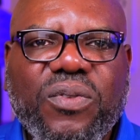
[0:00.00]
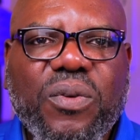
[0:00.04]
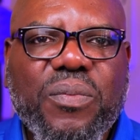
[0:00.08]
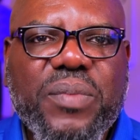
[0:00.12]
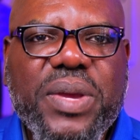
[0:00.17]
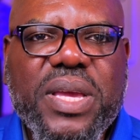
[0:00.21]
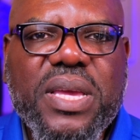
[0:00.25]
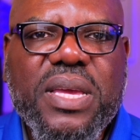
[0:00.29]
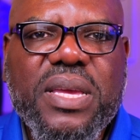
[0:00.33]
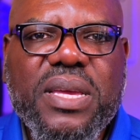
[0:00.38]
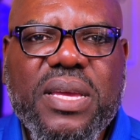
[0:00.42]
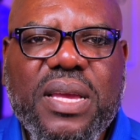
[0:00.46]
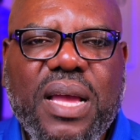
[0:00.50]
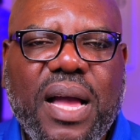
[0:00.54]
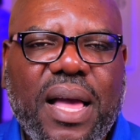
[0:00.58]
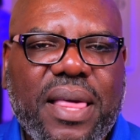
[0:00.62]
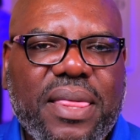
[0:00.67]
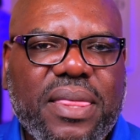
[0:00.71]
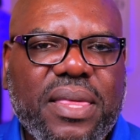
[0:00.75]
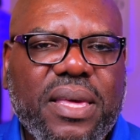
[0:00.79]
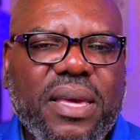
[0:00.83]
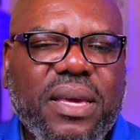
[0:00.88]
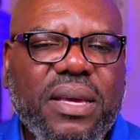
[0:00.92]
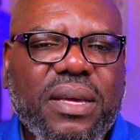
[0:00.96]
For me, I
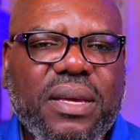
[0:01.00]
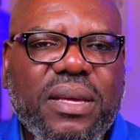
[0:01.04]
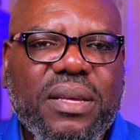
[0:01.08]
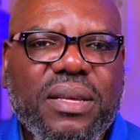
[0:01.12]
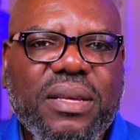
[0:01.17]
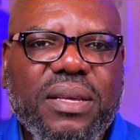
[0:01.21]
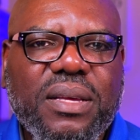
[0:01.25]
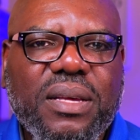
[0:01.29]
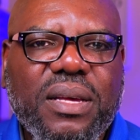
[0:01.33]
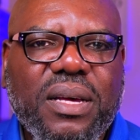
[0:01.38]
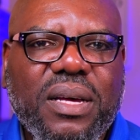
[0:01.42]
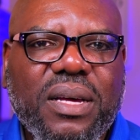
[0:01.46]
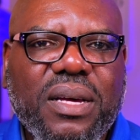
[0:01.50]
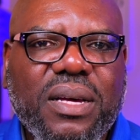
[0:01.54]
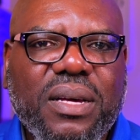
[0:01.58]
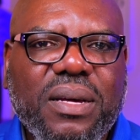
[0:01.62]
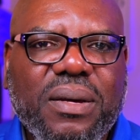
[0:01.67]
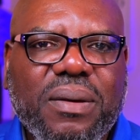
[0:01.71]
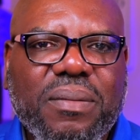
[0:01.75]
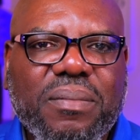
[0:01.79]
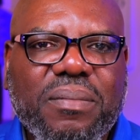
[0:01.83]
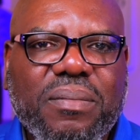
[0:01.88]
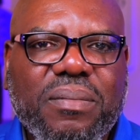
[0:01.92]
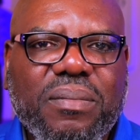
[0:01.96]
think
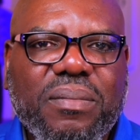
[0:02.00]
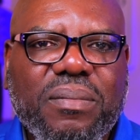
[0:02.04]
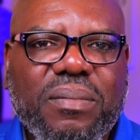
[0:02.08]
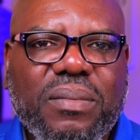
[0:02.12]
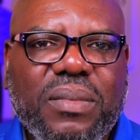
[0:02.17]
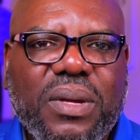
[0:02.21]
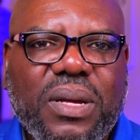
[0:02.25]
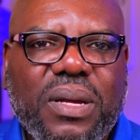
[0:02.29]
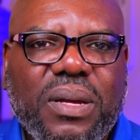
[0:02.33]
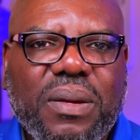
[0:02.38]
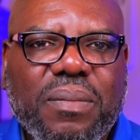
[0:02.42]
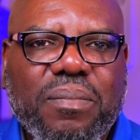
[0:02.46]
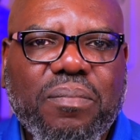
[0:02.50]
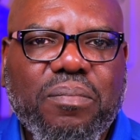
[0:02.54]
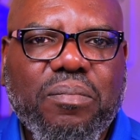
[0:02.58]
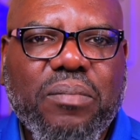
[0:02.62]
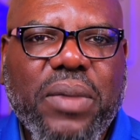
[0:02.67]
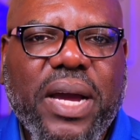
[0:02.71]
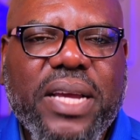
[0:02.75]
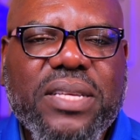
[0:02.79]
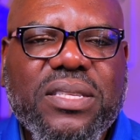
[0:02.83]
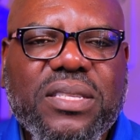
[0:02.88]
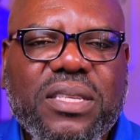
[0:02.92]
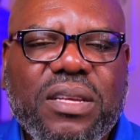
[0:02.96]

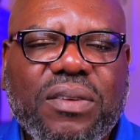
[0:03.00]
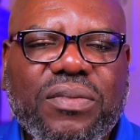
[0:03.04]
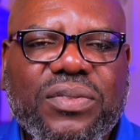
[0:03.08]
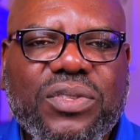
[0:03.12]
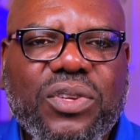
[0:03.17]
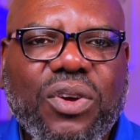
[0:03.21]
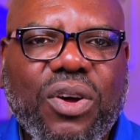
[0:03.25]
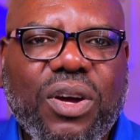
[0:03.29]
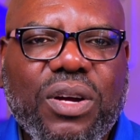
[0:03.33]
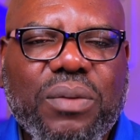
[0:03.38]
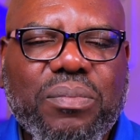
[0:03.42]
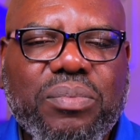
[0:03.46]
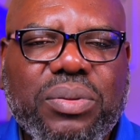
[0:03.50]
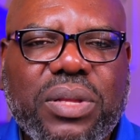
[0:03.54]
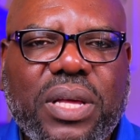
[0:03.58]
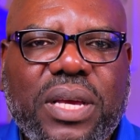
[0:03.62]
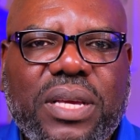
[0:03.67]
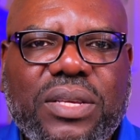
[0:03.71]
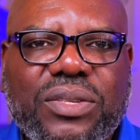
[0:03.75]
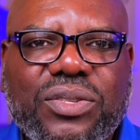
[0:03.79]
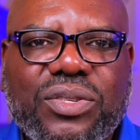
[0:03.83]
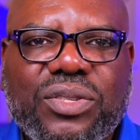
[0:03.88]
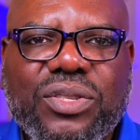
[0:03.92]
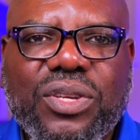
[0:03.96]
my self-talk
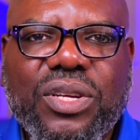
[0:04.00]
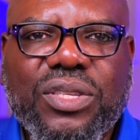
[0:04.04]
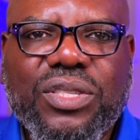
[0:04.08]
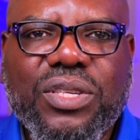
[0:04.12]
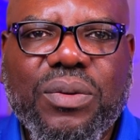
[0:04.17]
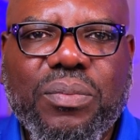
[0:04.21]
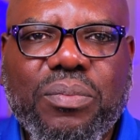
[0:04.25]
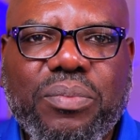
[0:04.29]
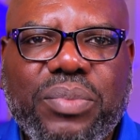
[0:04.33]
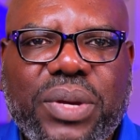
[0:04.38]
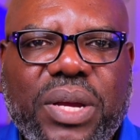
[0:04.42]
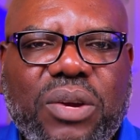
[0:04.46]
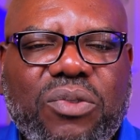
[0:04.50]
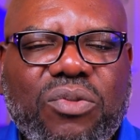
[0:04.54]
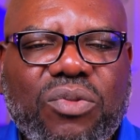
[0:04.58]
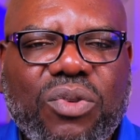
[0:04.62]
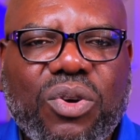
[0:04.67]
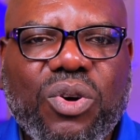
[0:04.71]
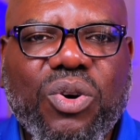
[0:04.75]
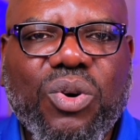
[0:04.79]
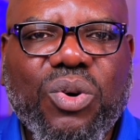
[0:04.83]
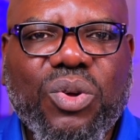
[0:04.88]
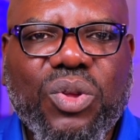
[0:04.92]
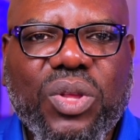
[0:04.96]
plays such a big
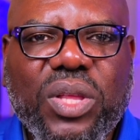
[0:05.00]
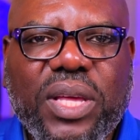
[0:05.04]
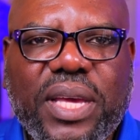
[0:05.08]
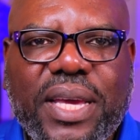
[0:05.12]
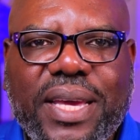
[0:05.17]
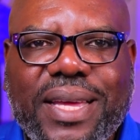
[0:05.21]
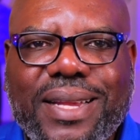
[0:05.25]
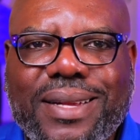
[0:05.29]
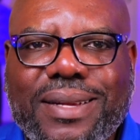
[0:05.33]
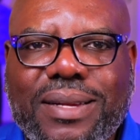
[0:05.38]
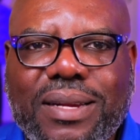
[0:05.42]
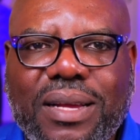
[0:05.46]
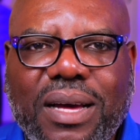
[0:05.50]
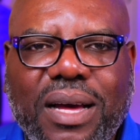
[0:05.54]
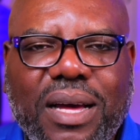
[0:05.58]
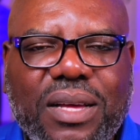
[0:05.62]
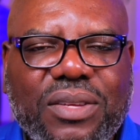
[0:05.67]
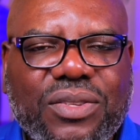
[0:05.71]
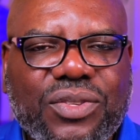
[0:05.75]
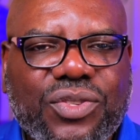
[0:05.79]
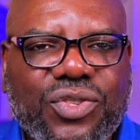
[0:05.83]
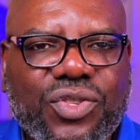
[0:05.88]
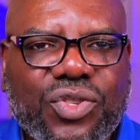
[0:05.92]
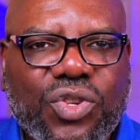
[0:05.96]
role in
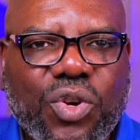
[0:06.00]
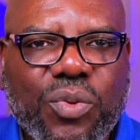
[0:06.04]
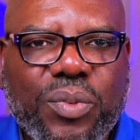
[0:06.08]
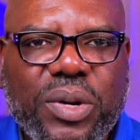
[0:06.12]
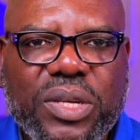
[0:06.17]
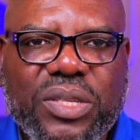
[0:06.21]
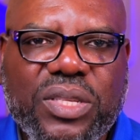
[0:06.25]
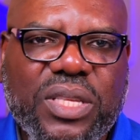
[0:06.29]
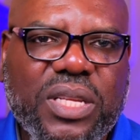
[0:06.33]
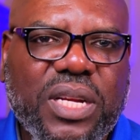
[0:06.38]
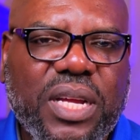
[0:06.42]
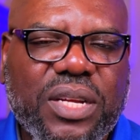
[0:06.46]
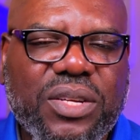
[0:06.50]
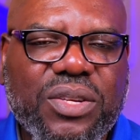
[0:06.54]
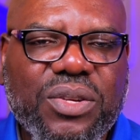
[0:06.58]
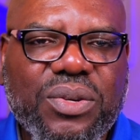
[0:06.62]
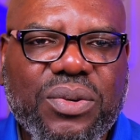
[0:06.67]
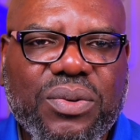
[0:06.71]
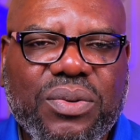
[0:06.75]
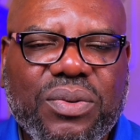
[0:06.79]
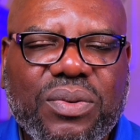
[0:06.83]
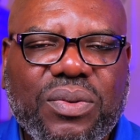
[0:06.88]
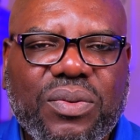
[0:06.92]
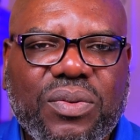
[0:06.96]
so much that I
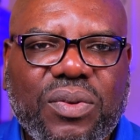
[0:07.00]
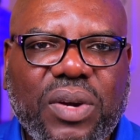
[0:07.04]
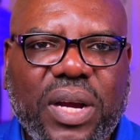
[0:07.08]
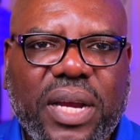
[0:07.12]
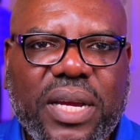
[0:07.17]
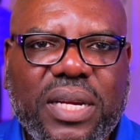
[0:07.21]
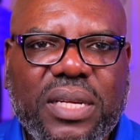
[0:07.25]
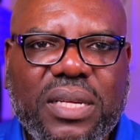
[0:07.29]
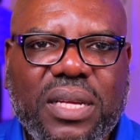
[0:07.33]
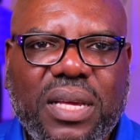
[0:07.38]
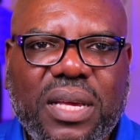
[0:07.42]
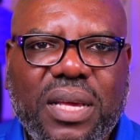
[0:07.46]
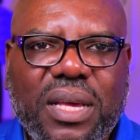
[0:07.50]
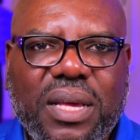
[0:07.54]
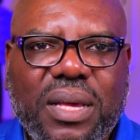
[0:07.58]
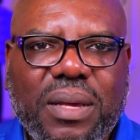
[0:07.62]
do, right?